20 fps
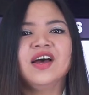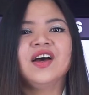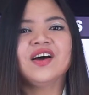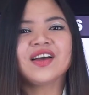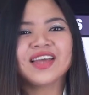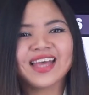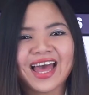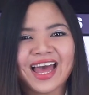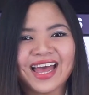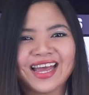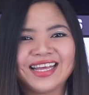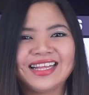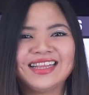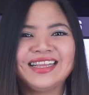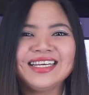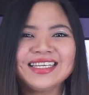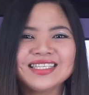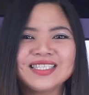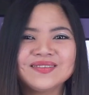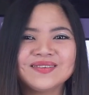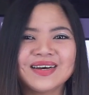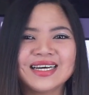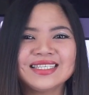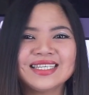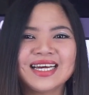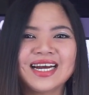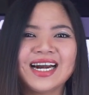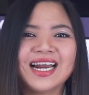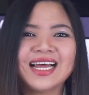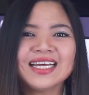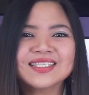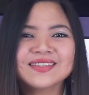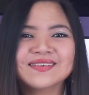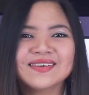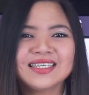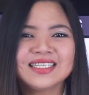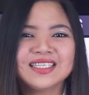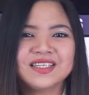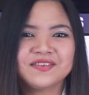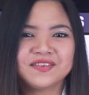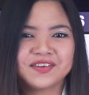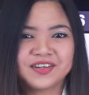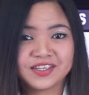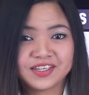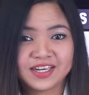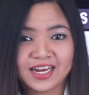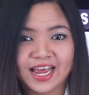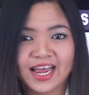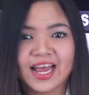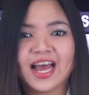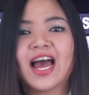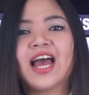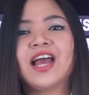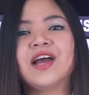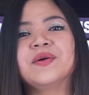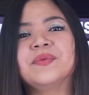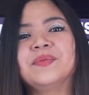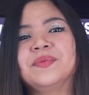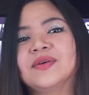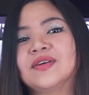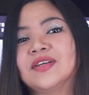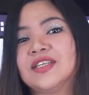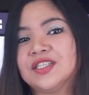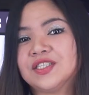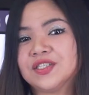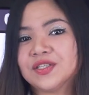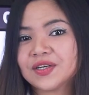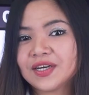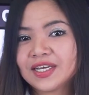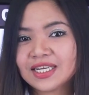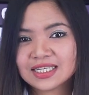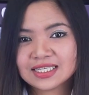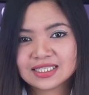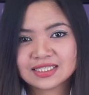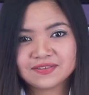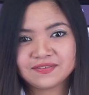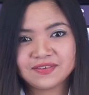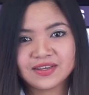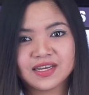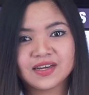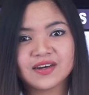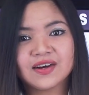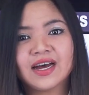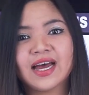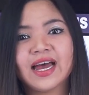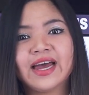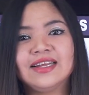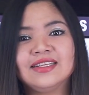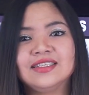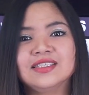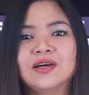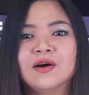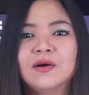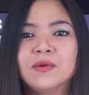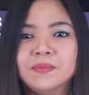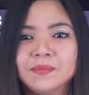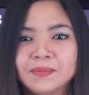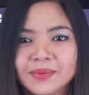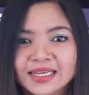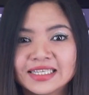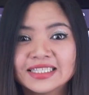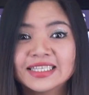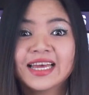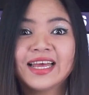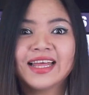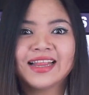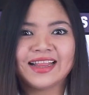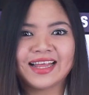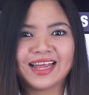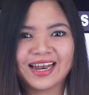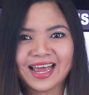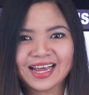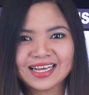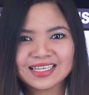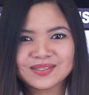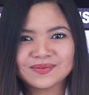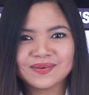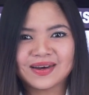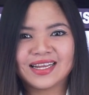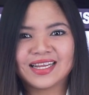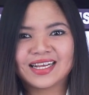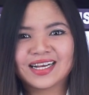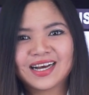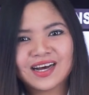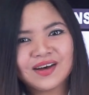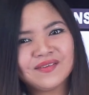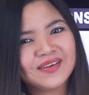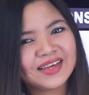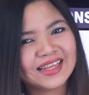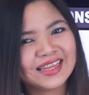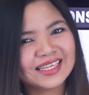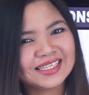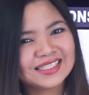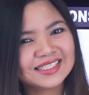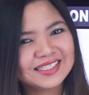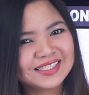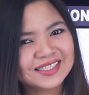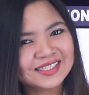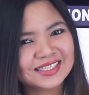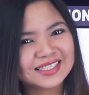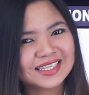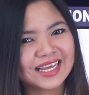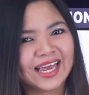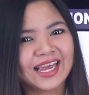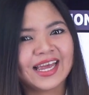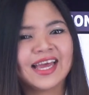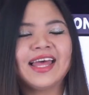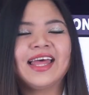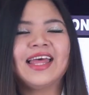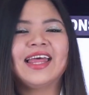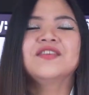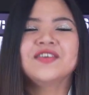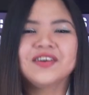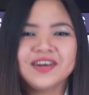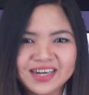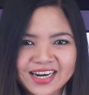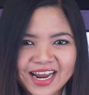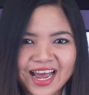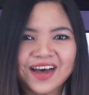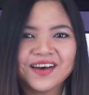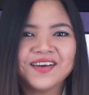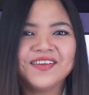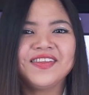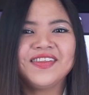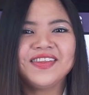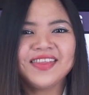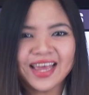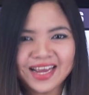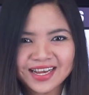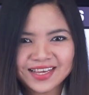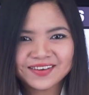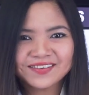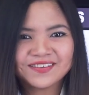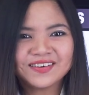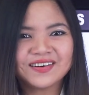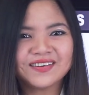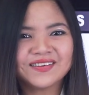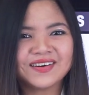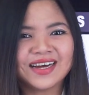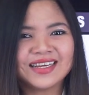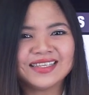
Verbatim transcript: Okay, this was our last question for today. I hope you enjoyed this video and don't miss the next one coming this Tuesday. For now, thank you for watching.